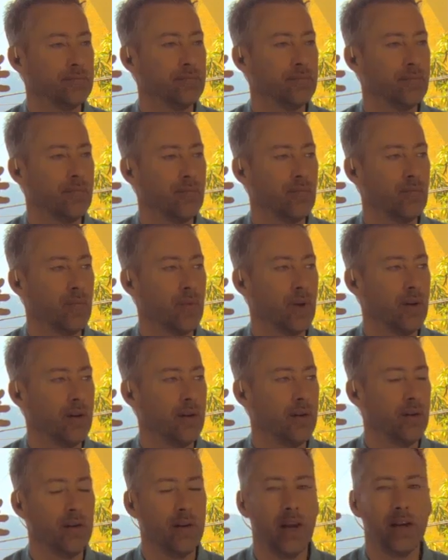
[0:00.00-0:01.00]

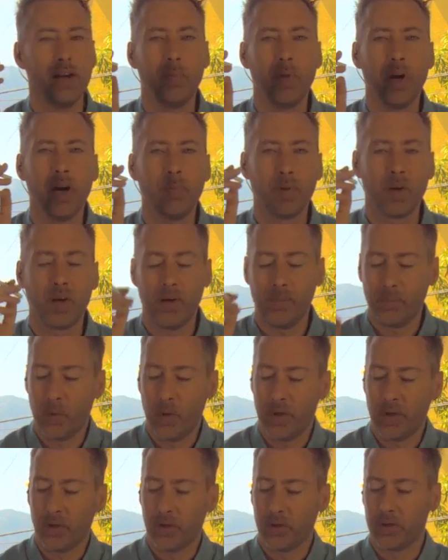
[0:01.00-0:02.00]
yeah, you brought up a great
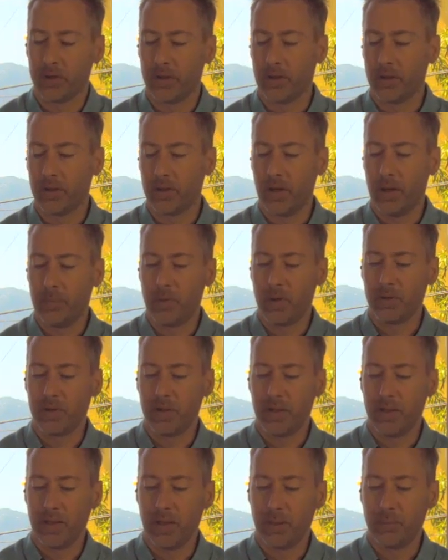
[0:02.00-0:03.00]
point earlier
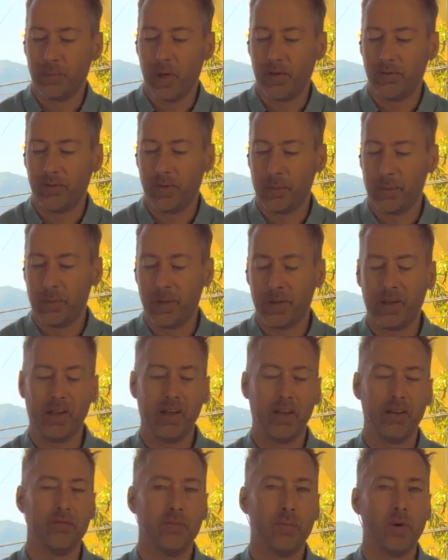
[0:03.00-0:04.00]
about the
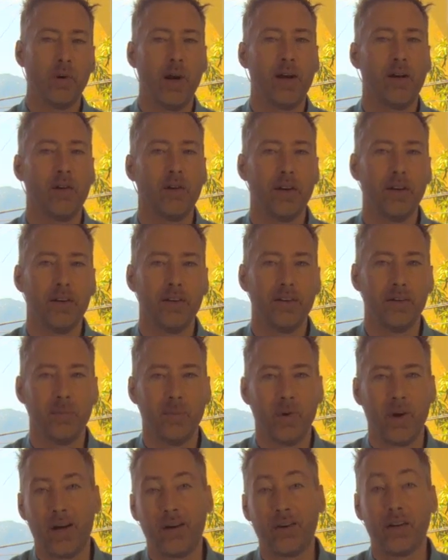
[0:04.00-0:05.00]
profitability of morality and the
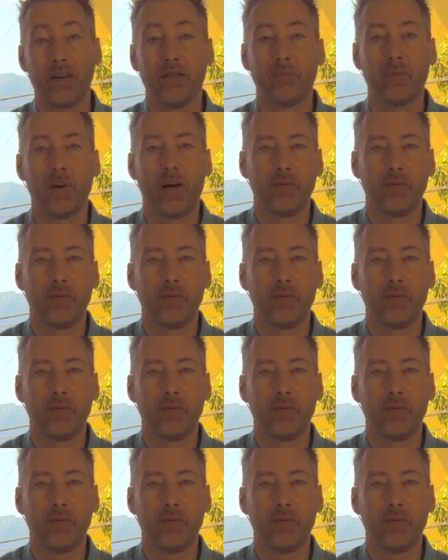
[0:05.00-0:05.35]
morality mm-hmm.